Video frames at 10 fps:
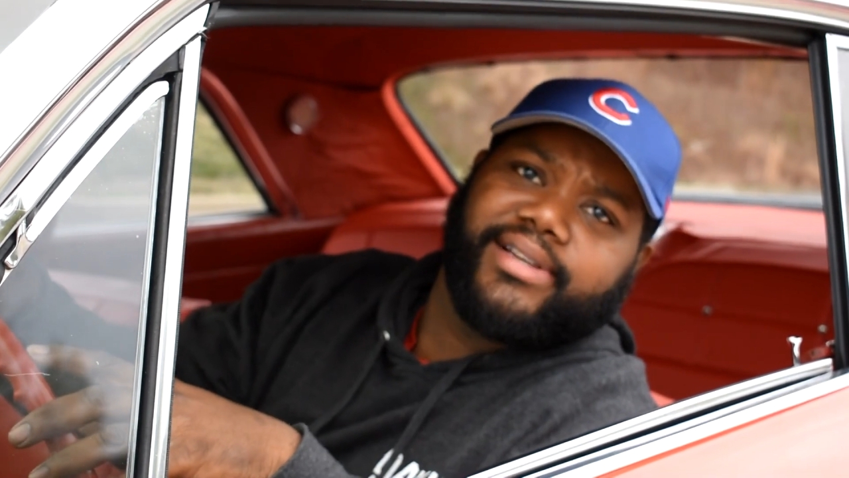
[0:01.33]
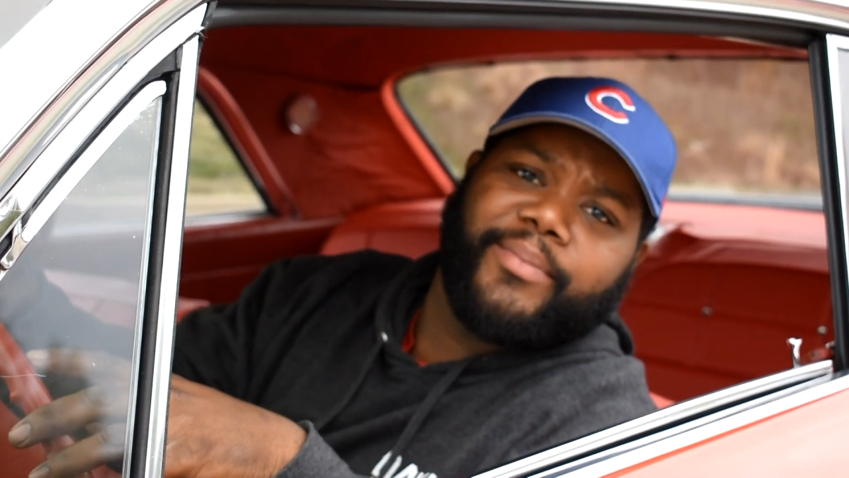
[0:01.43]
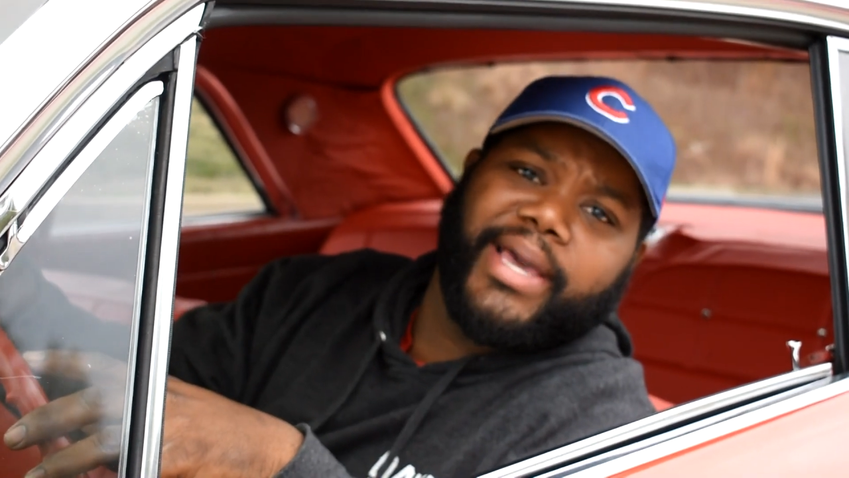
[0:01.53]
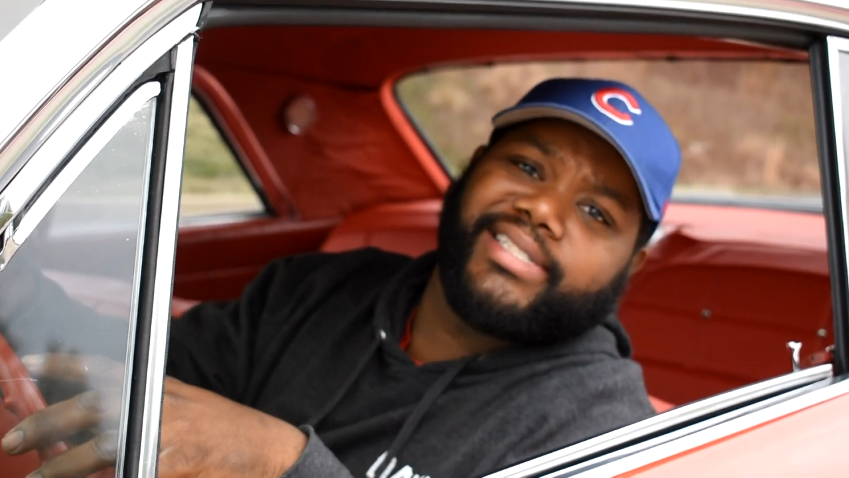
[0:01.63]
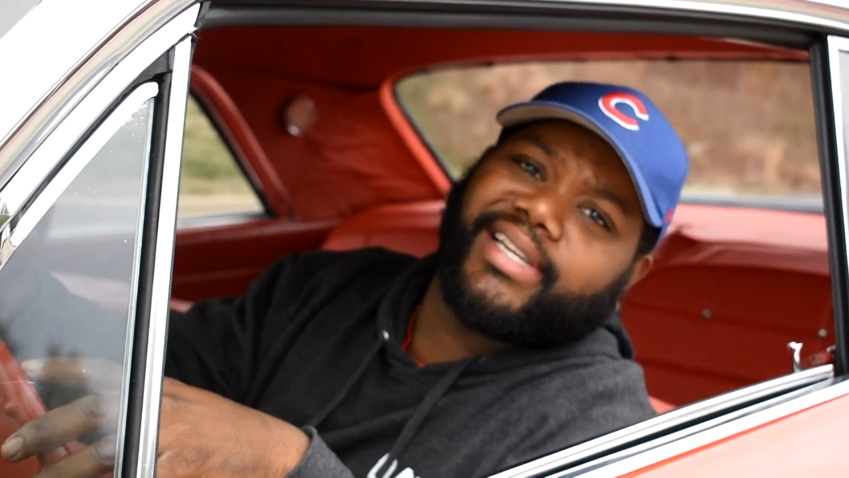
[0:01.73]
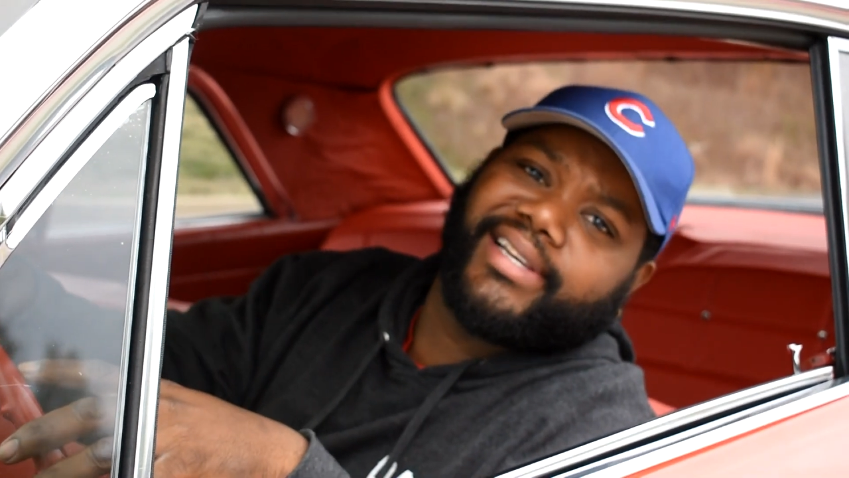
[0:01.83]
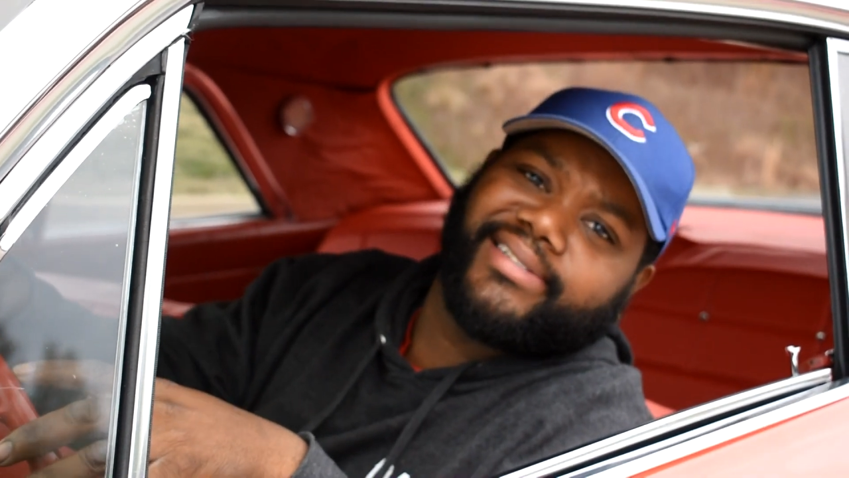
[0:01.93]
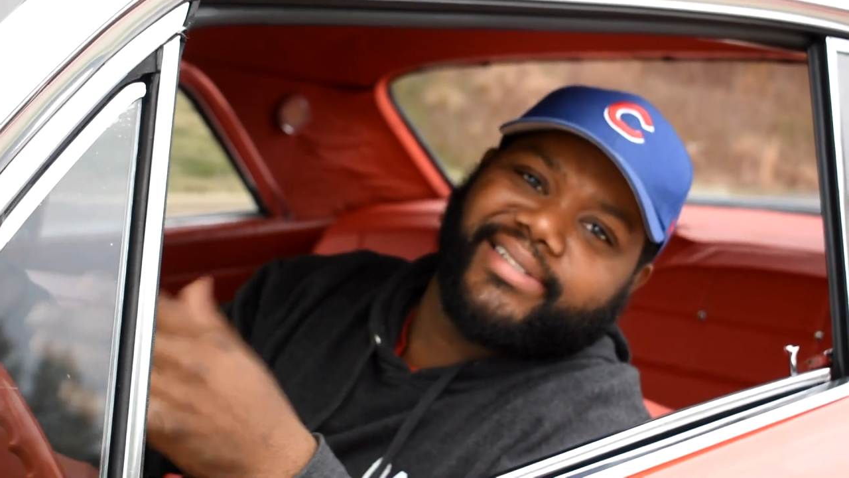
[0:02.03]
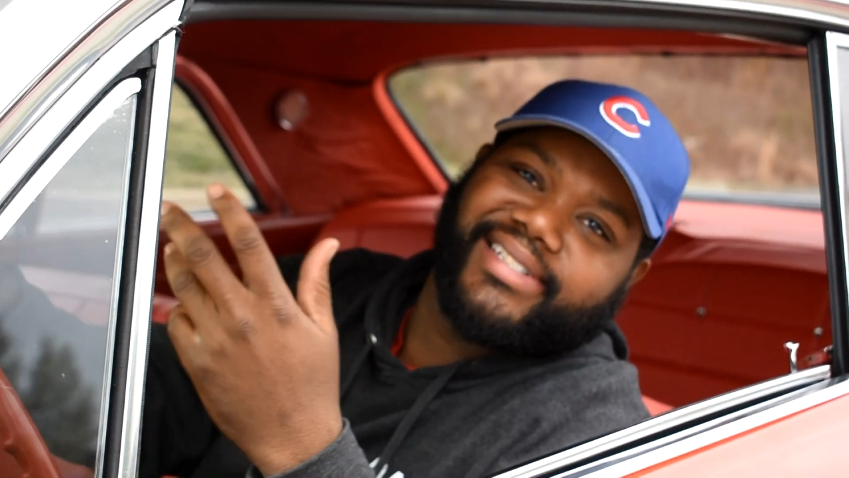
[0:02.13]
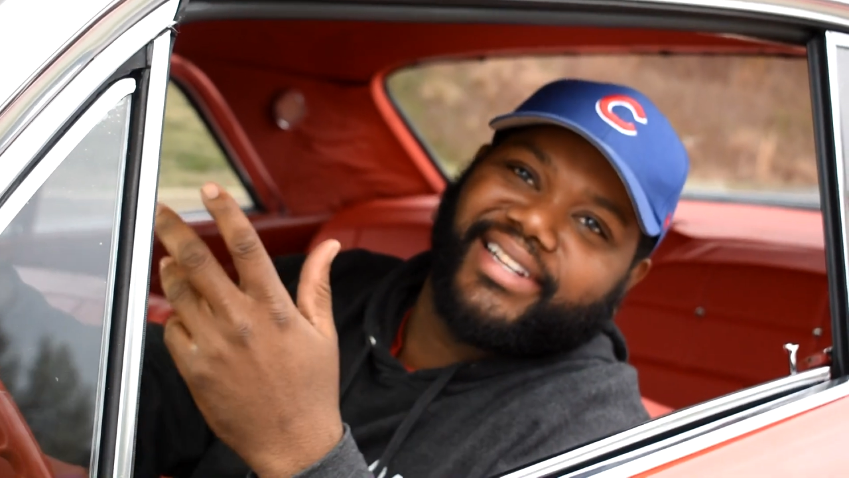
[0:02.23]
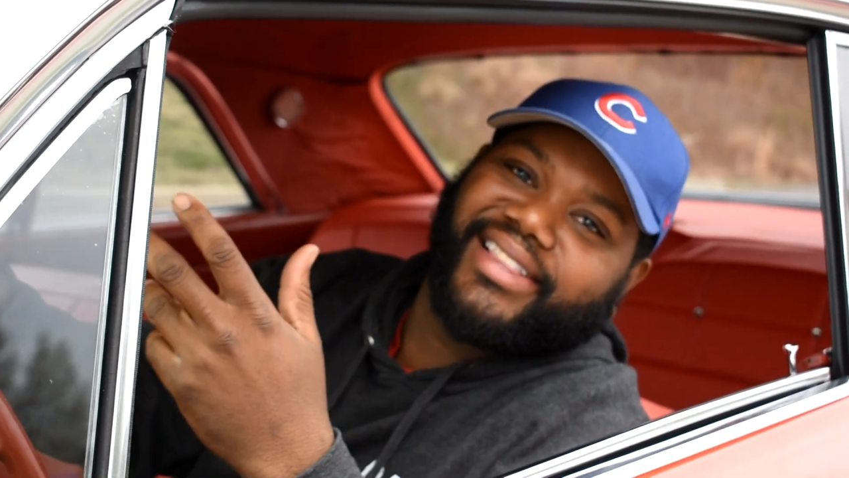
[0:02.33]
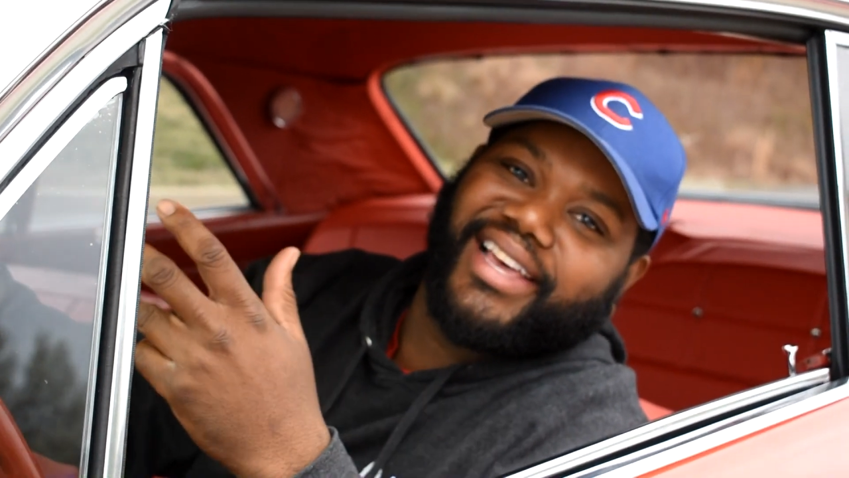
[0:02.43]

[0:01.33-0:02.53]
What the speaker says: I'm AJ. This is another